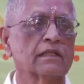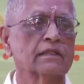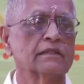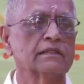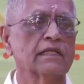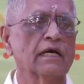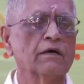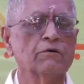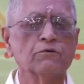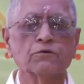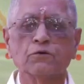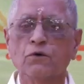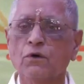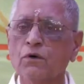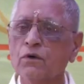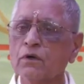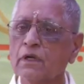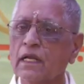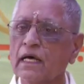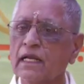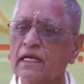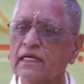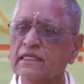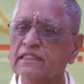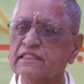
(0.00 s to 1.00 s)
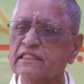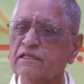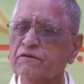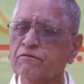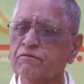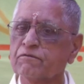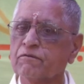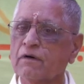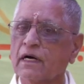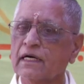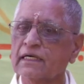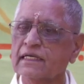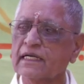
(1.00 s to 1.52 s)
they have no knowledge of
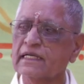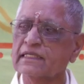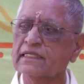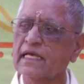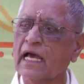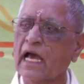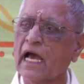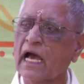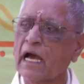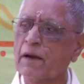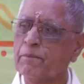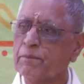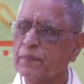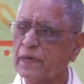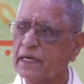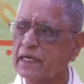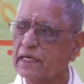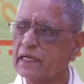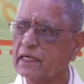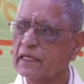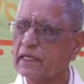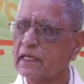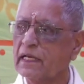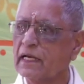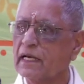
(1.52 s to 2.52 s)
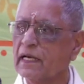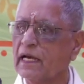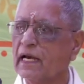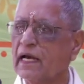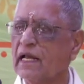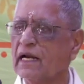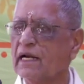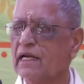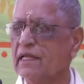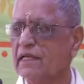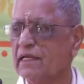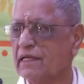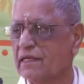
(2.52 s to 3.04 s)
what has happened
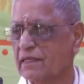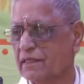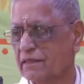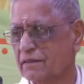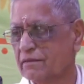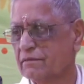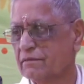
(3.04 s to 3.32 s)
earlier.